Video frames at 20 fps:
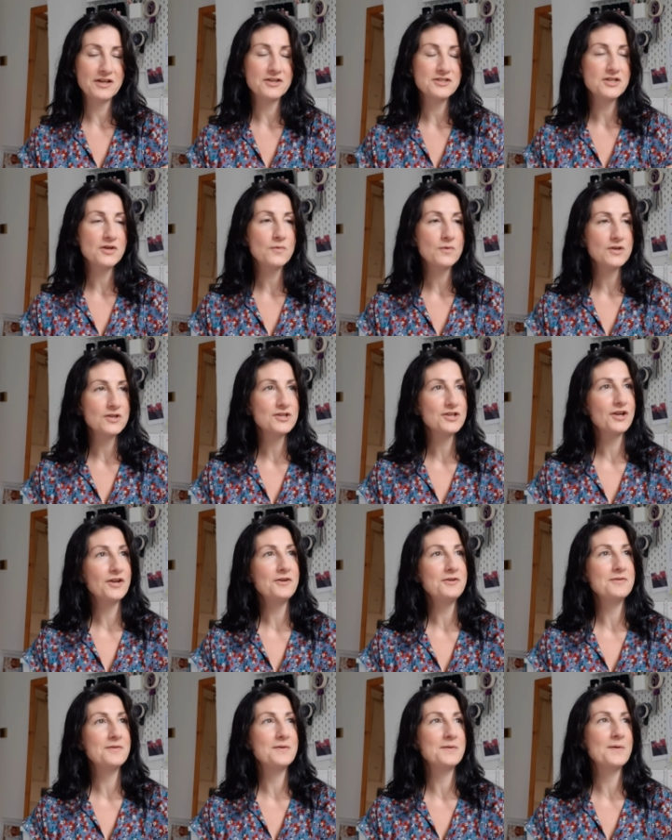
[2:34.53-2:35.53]
I don't want to show
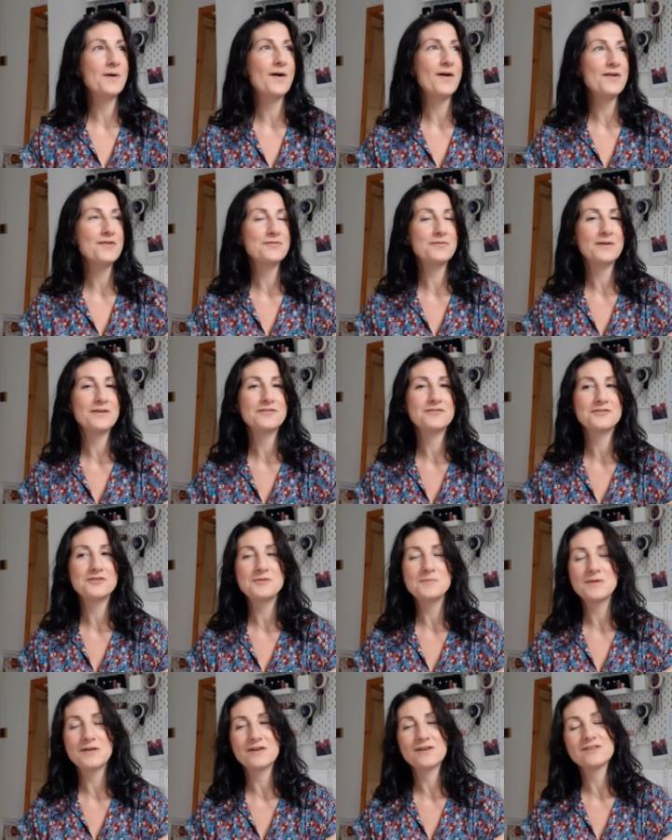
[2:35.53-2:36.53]
you halfway through
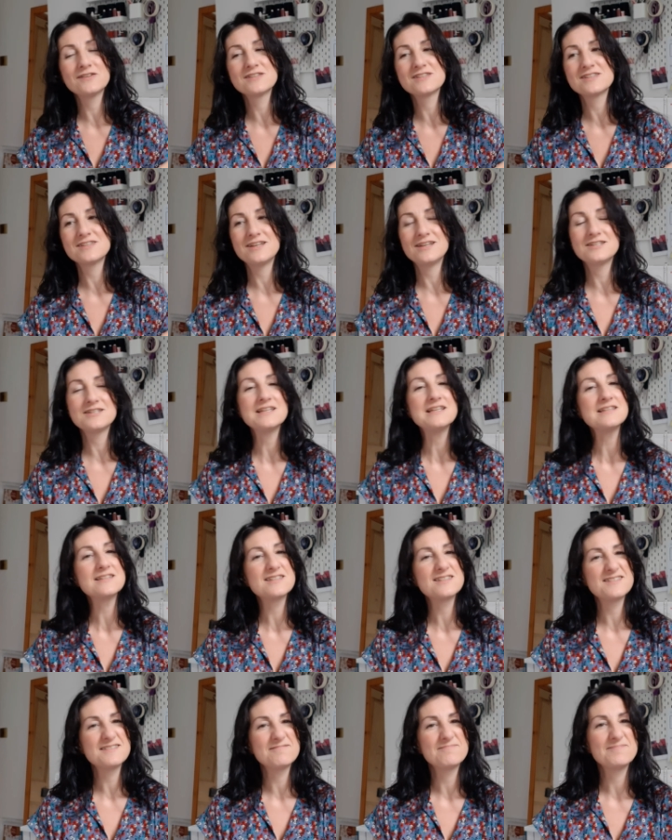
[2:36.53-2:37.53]
because it is,